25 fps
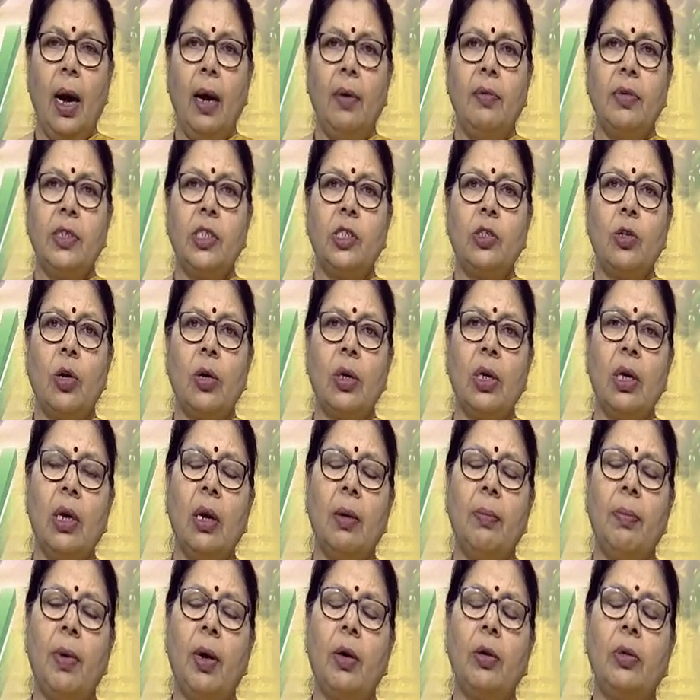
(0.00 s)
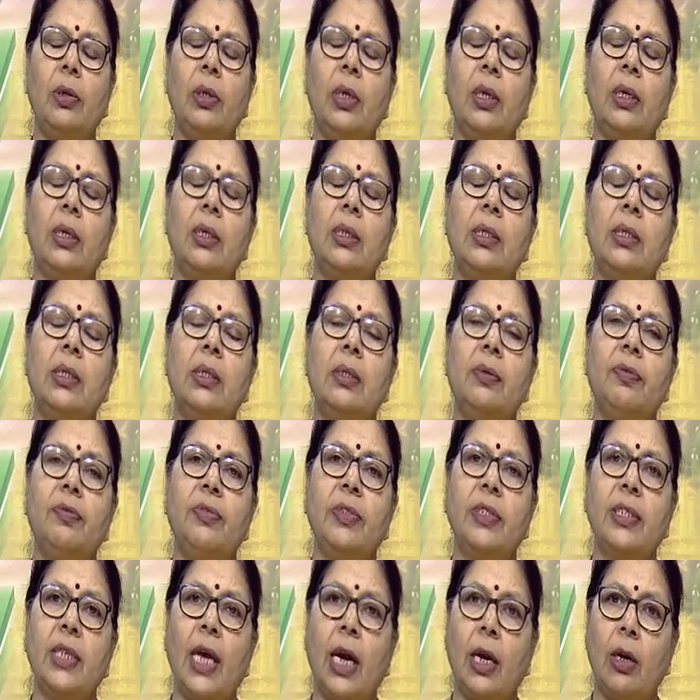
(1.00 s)
I was talking about the
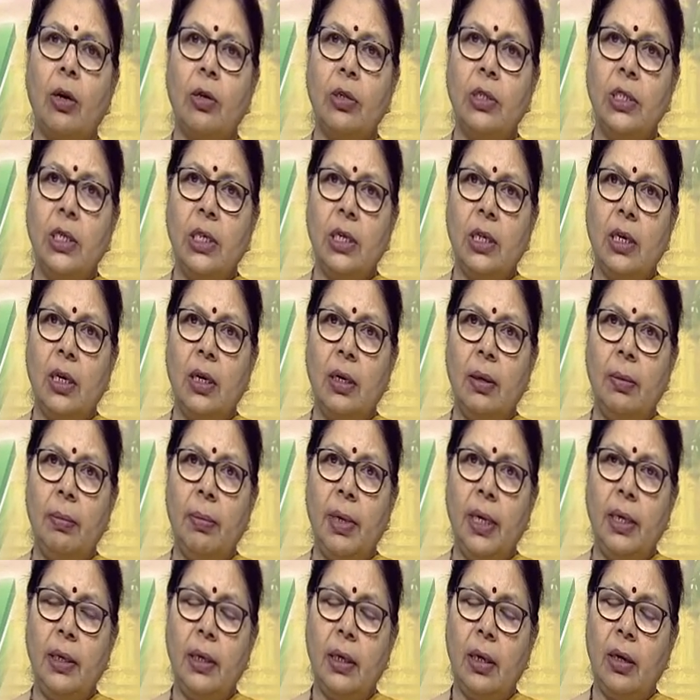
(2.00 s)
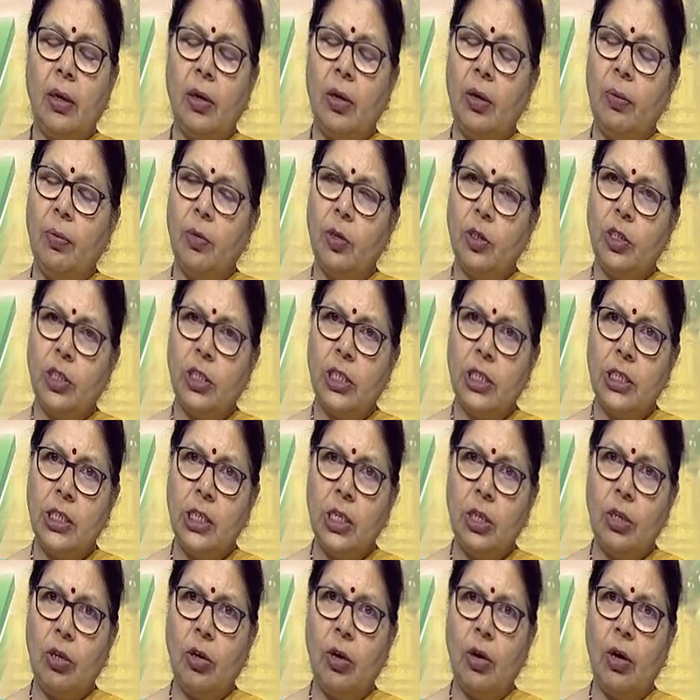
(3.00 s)
psychological, mental or emotional
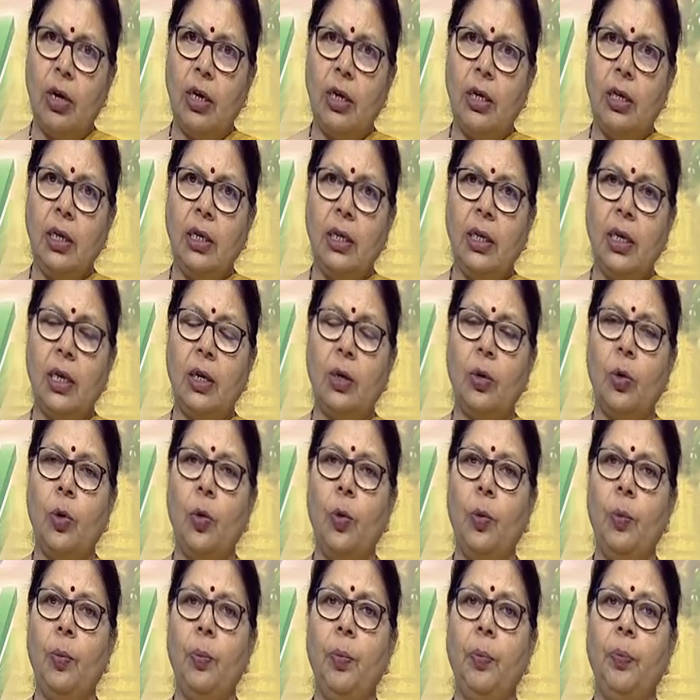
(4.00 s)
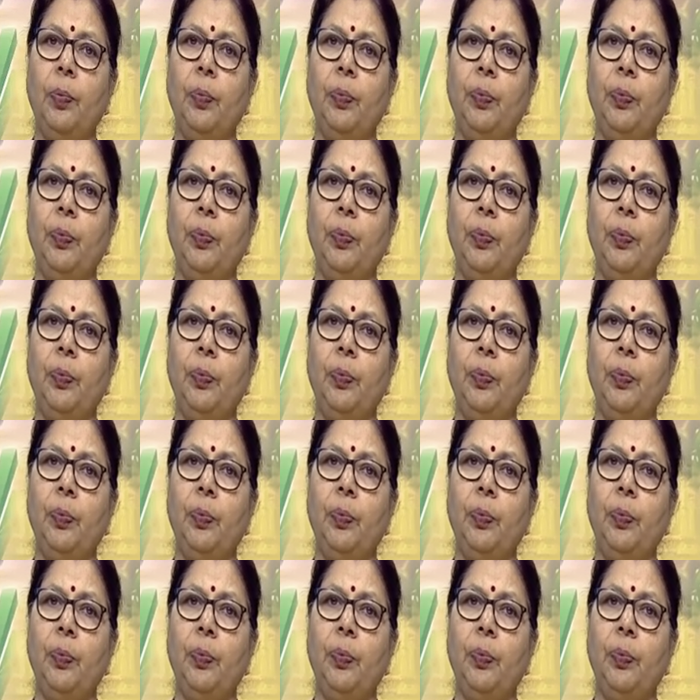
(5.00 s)
security at home.